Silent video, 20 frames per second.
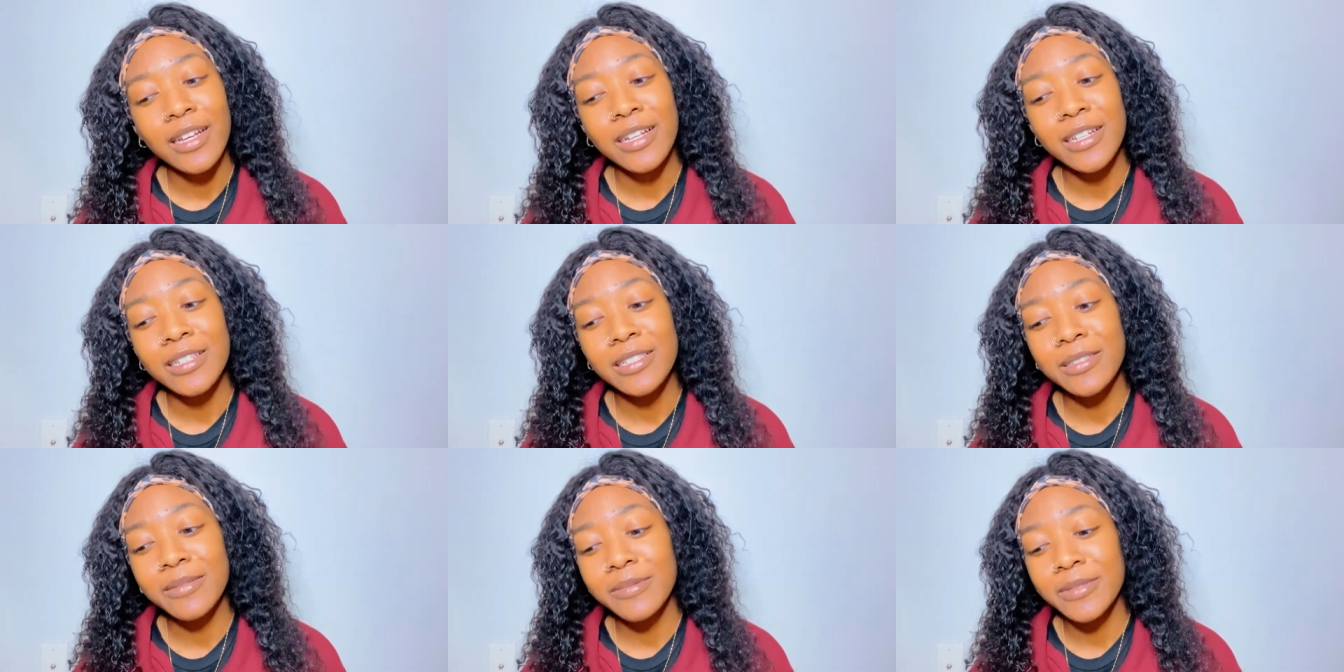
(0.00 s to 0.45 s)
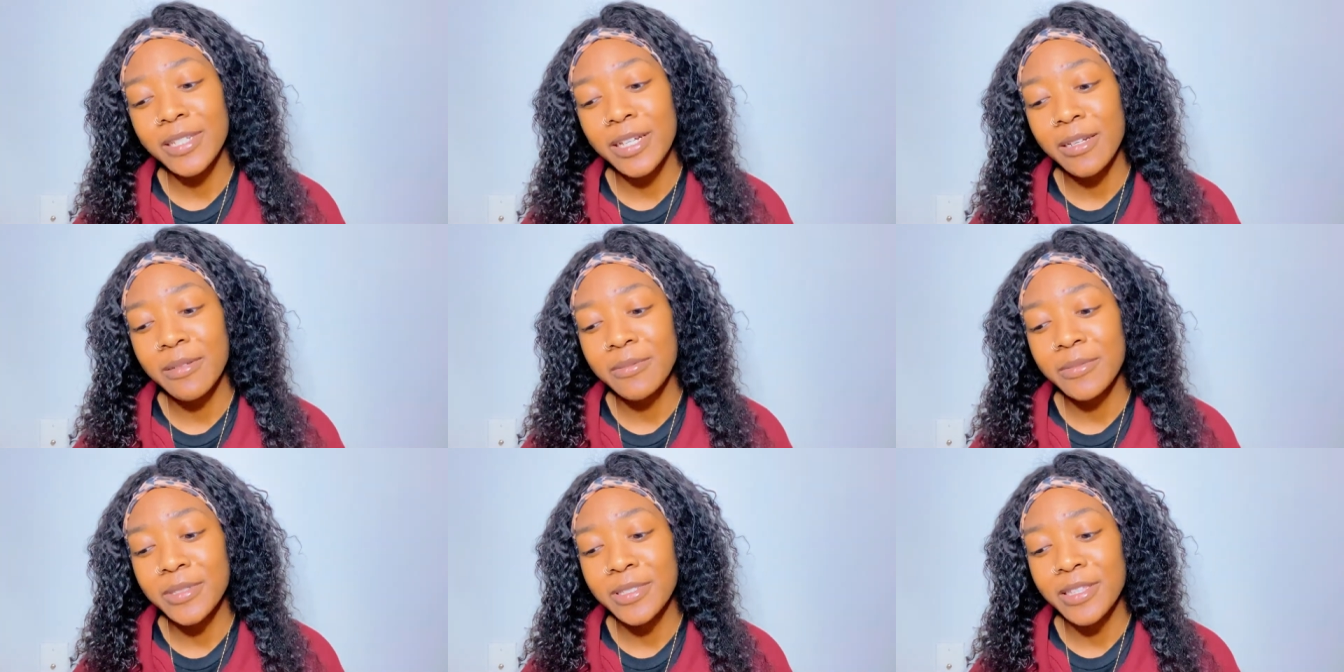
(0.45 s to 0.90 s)

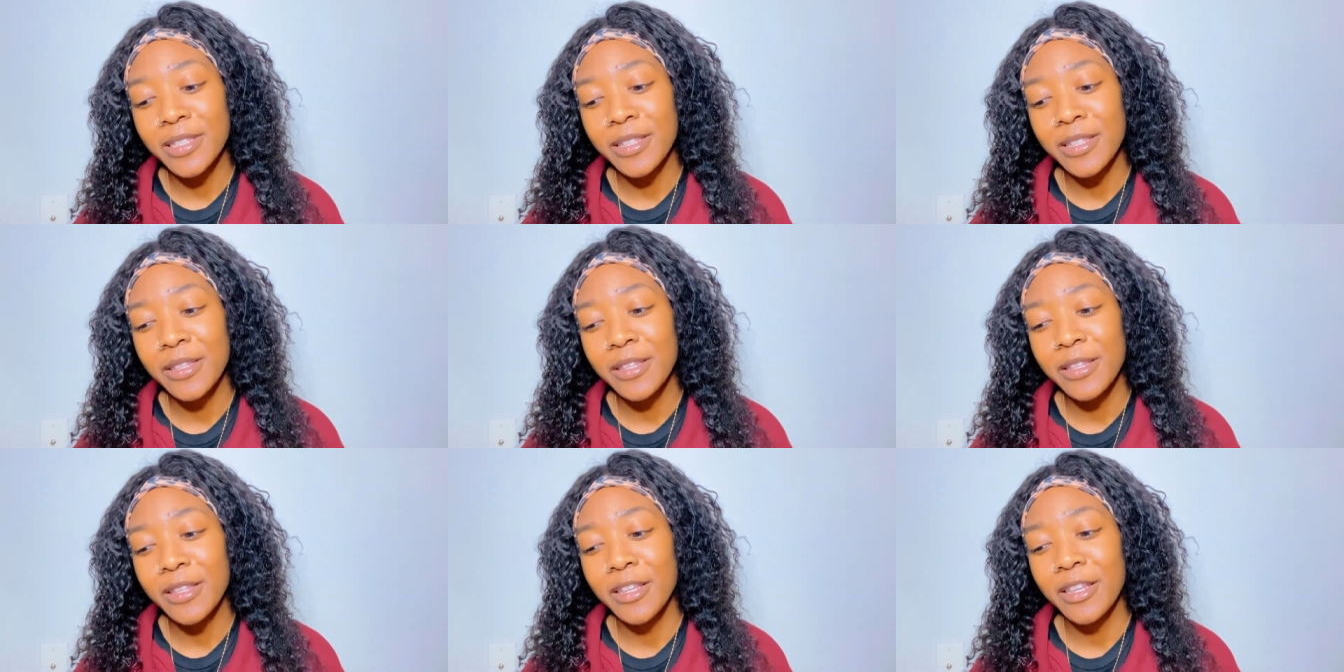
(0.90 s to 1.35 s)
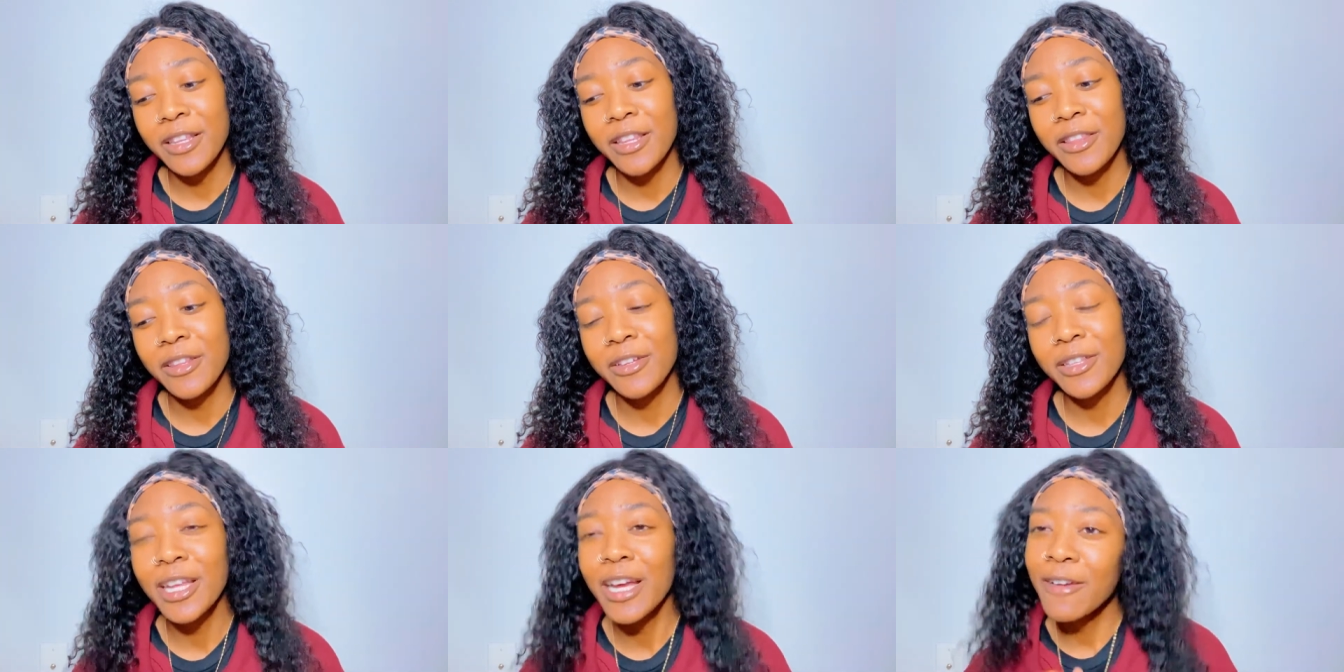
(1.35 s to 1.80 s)
sometimes
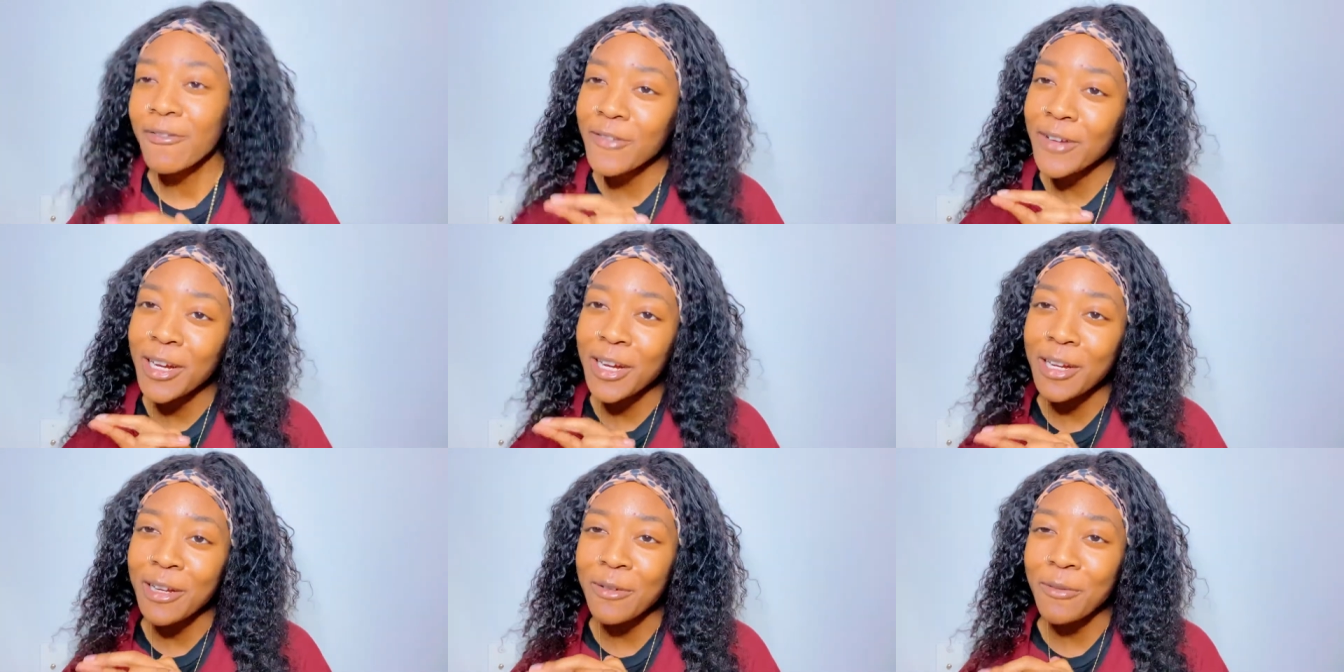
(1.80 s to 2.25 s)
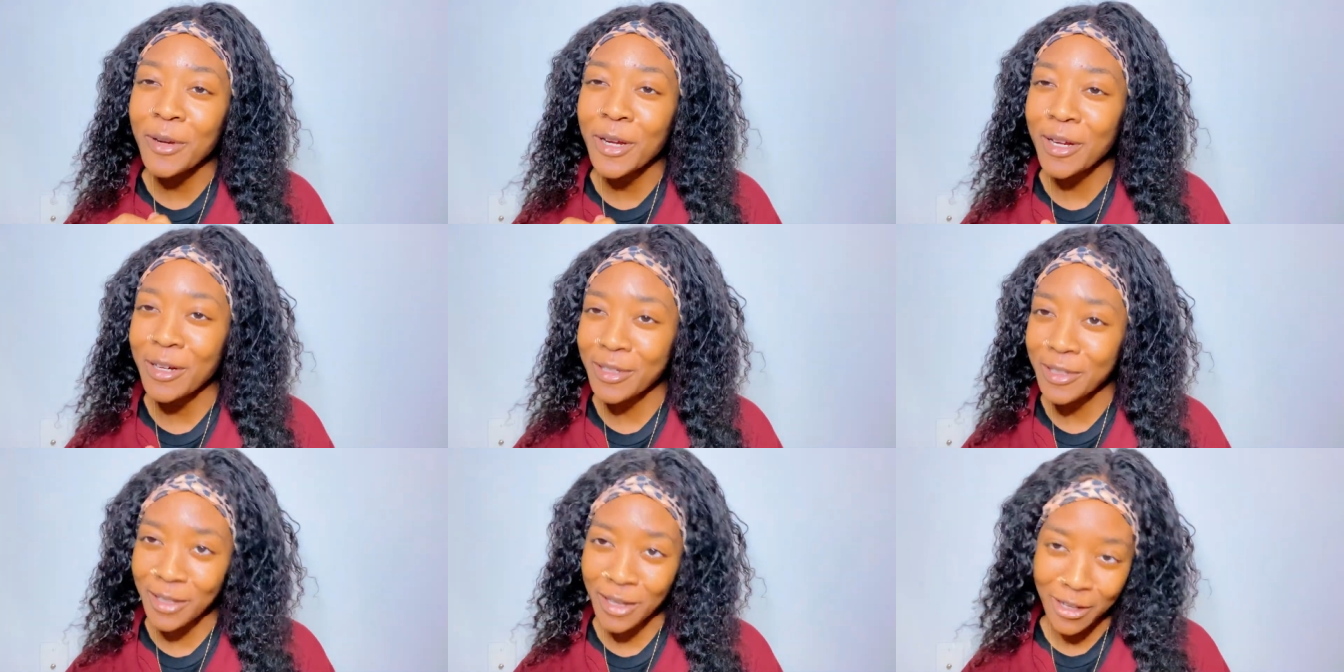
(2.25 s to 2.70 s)
they're not very
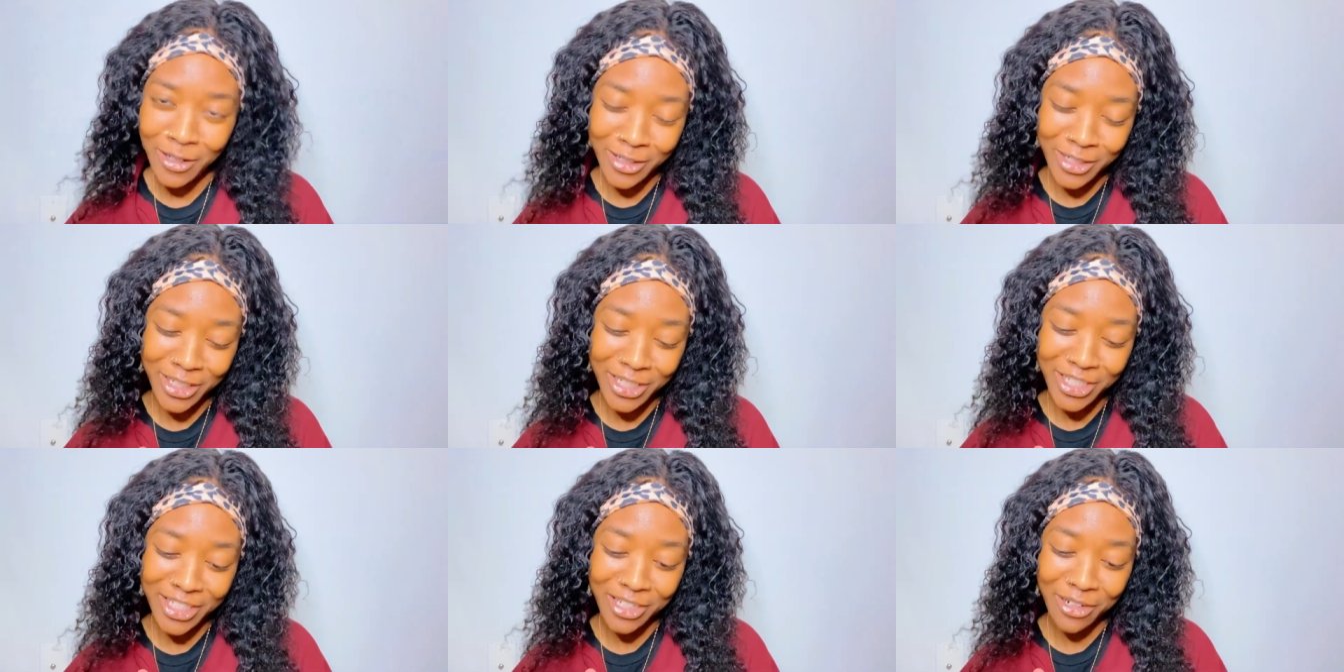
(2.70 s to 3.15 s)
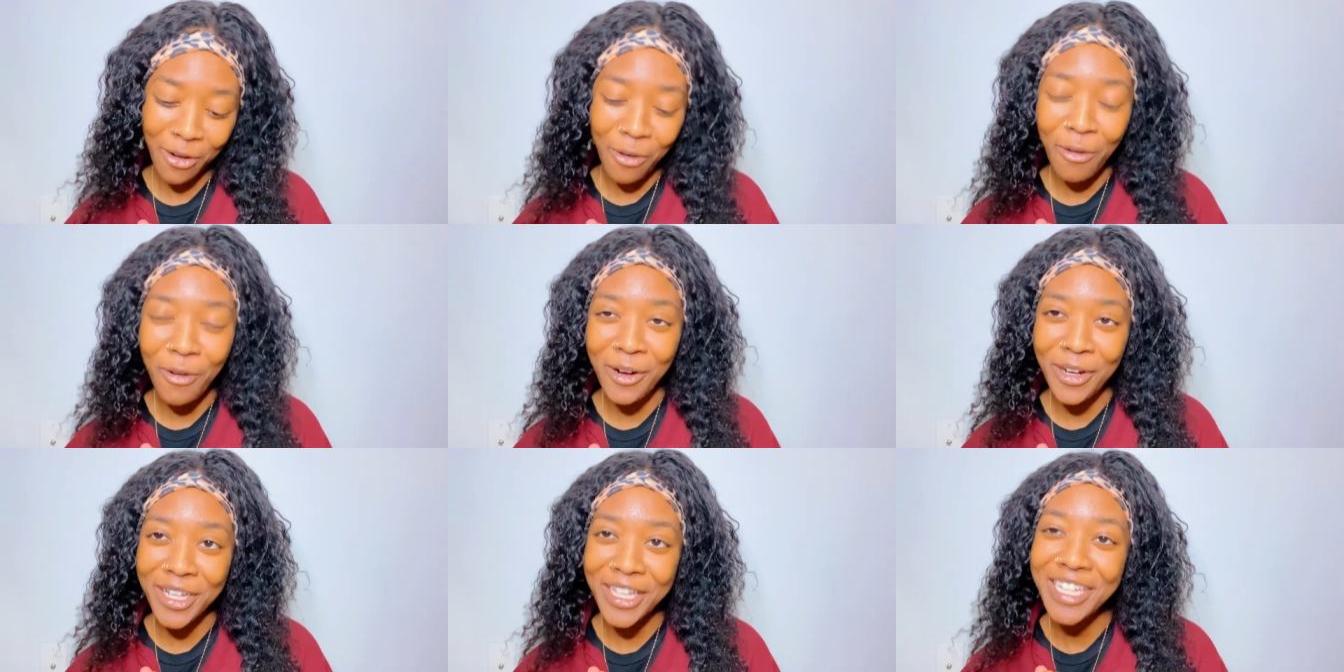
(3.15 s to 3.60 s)
well acknowledged
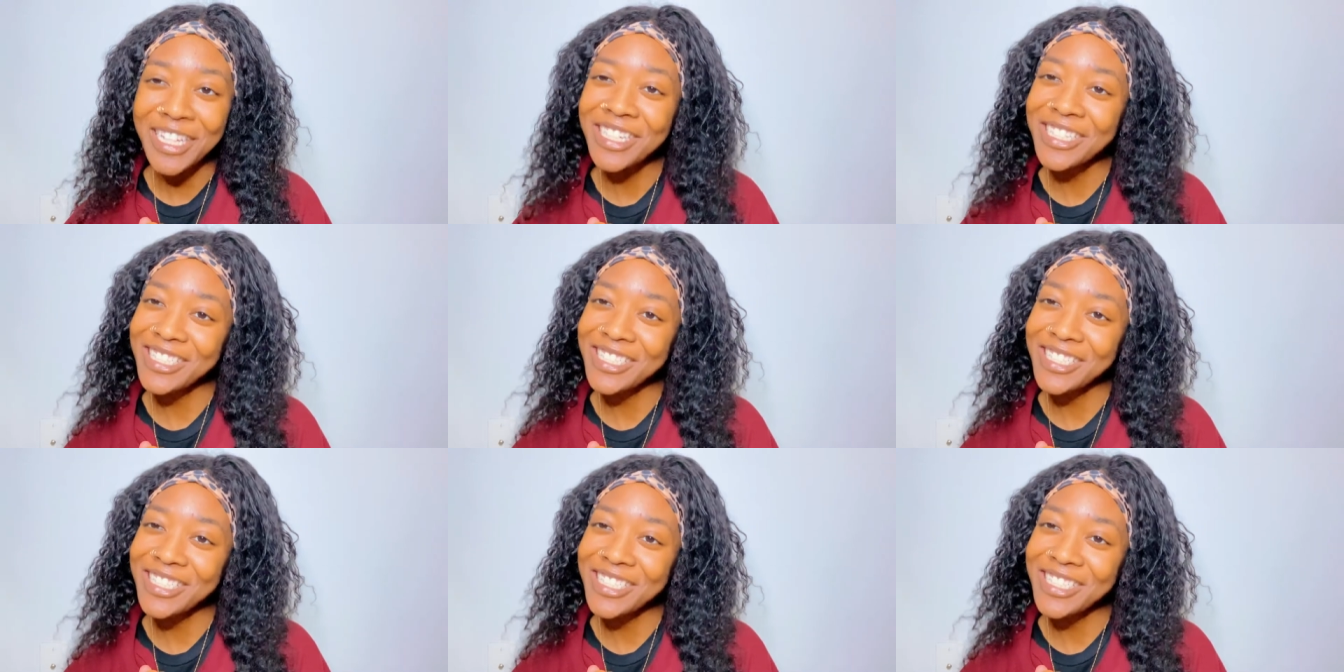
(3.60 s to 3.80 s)
on